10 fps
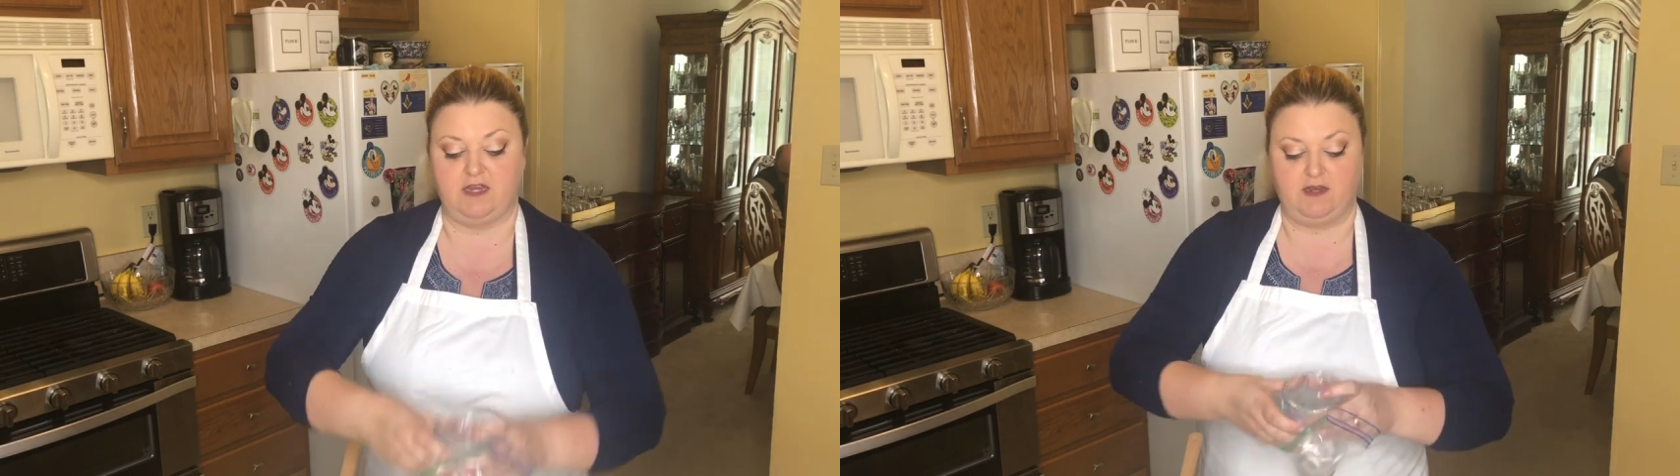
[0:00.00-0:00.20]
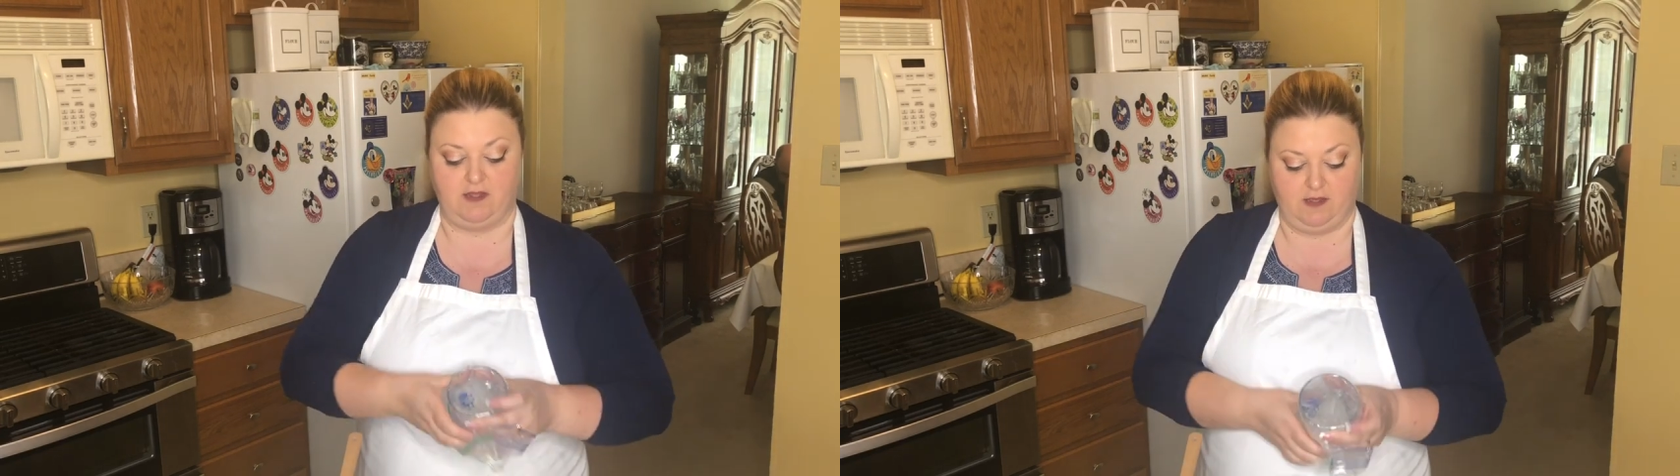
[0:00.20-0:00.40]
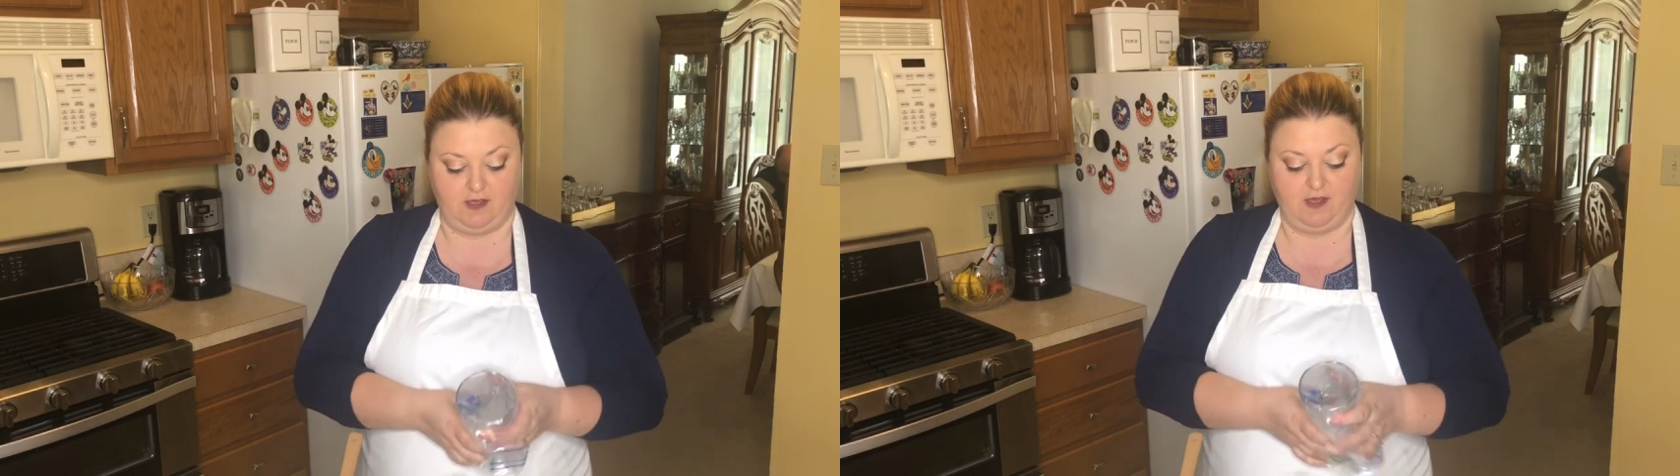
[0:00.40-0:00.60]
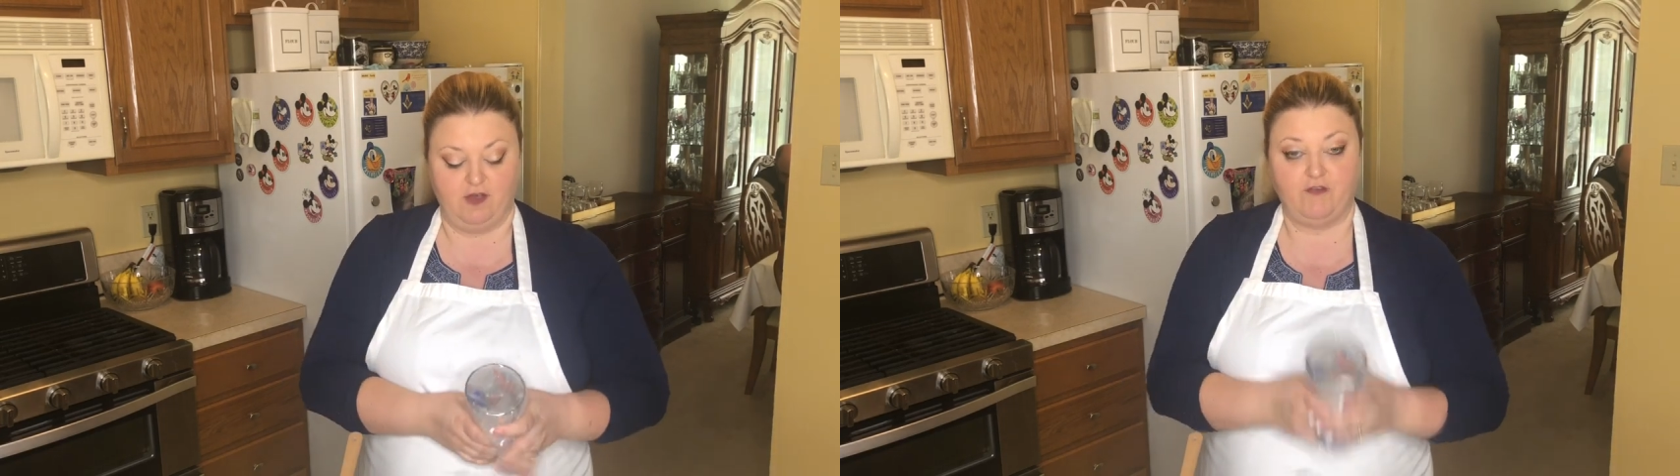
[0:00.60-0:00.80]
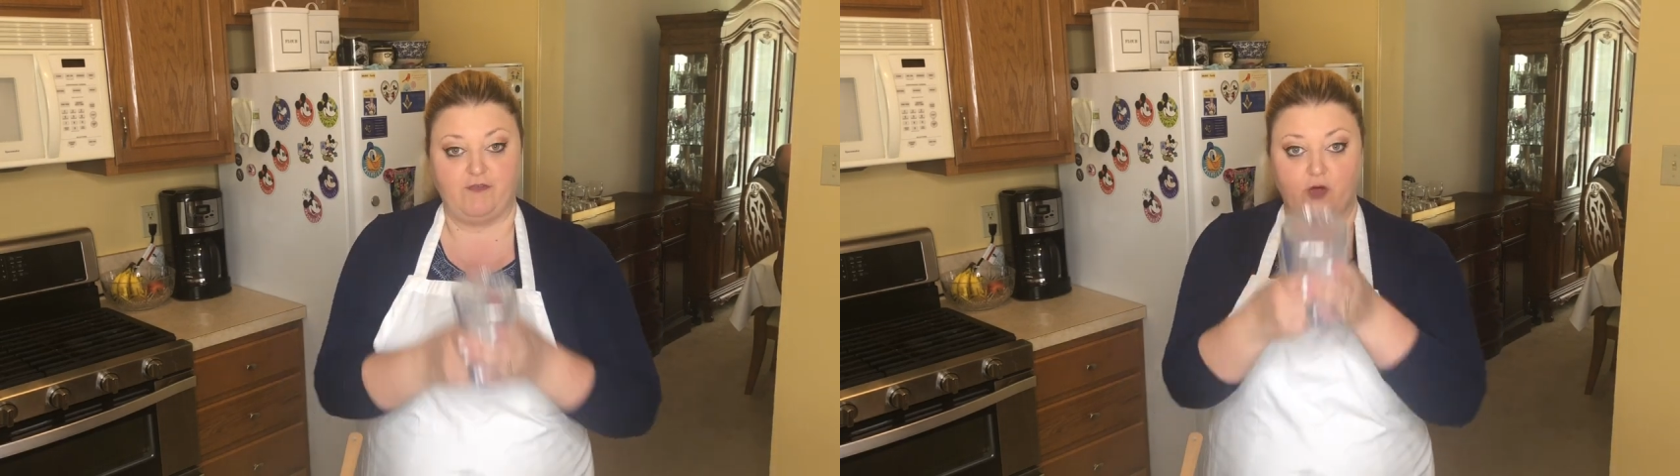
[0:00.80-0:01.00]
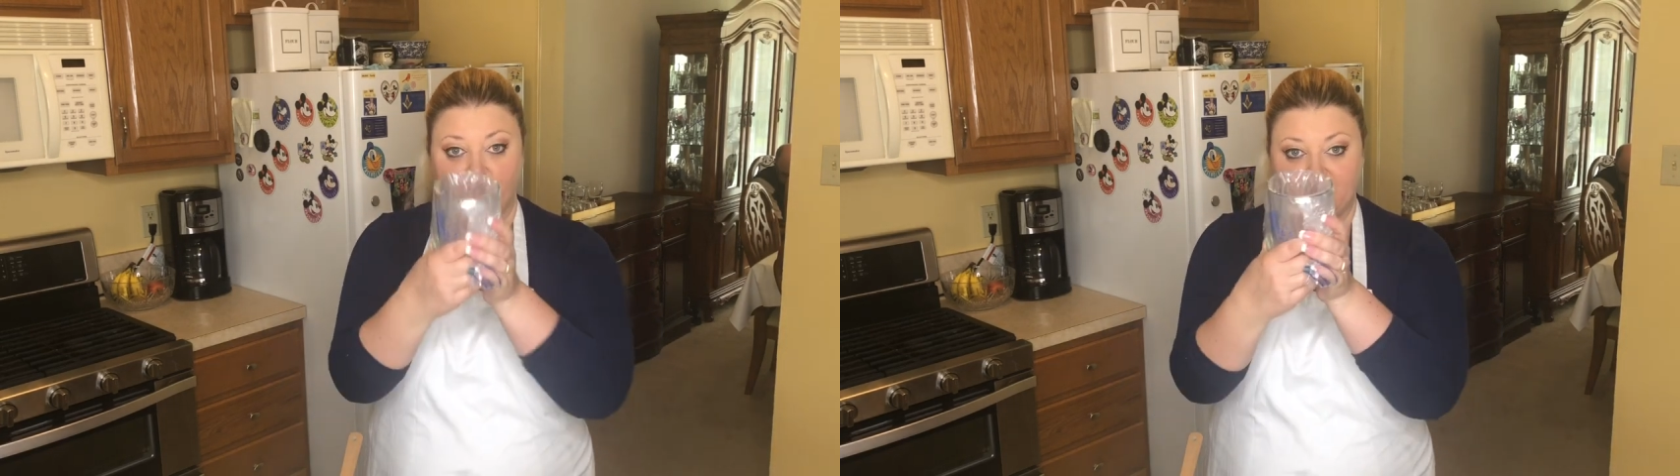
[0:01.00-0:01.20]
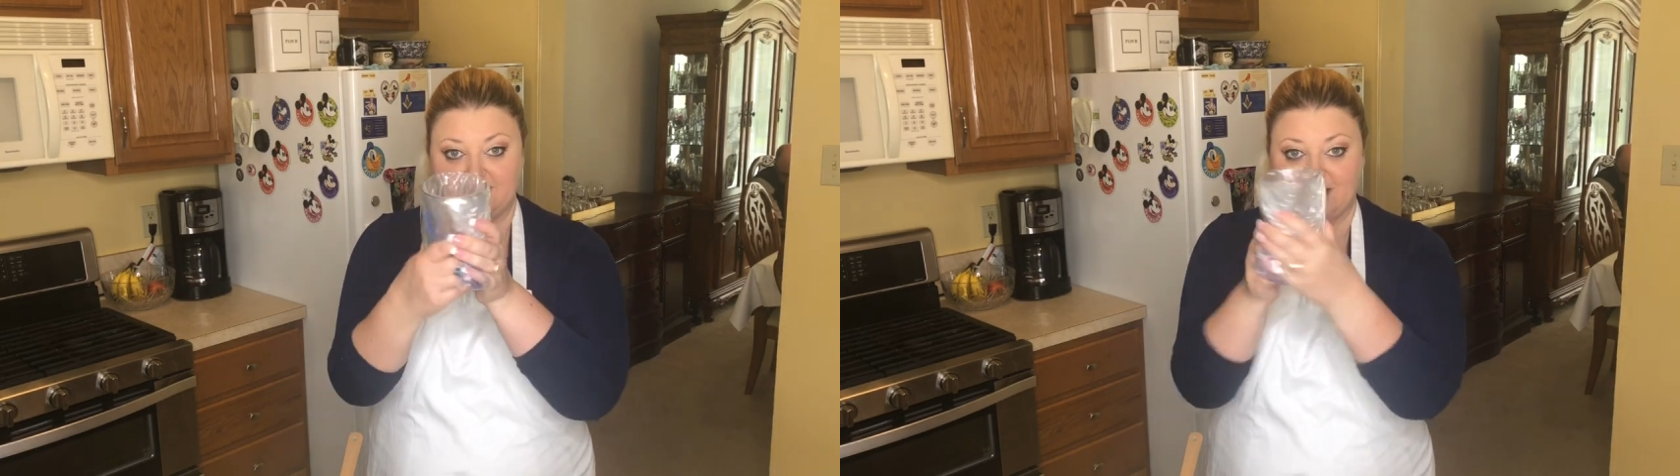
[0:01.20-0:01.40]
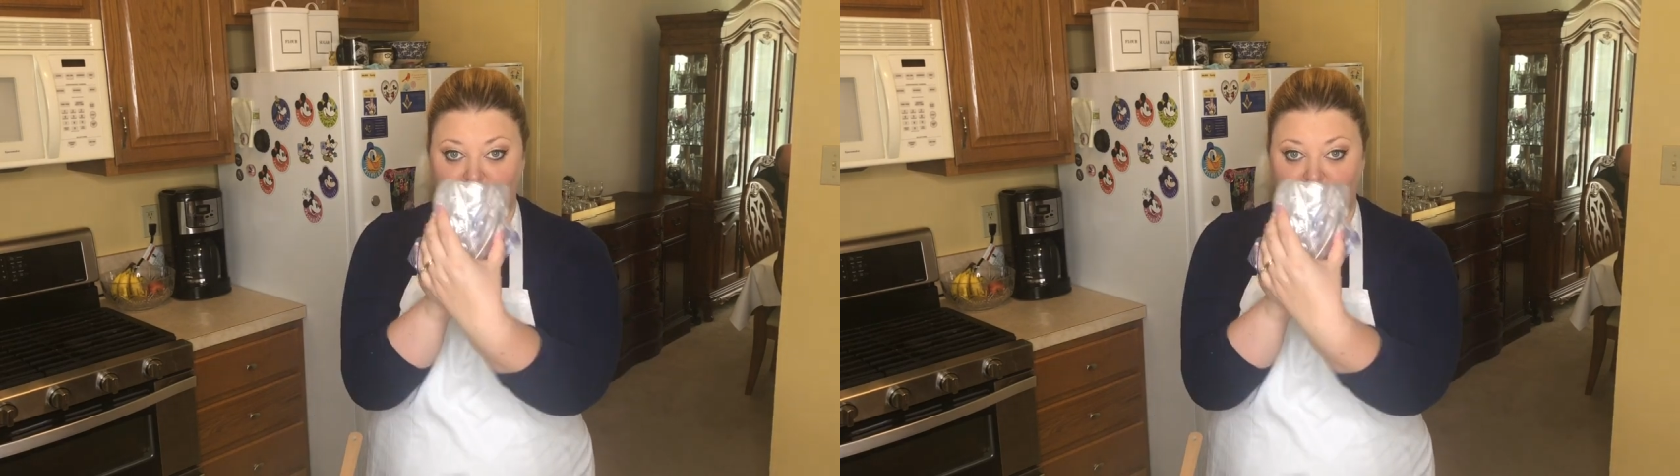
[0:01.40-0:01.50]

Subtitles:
fold this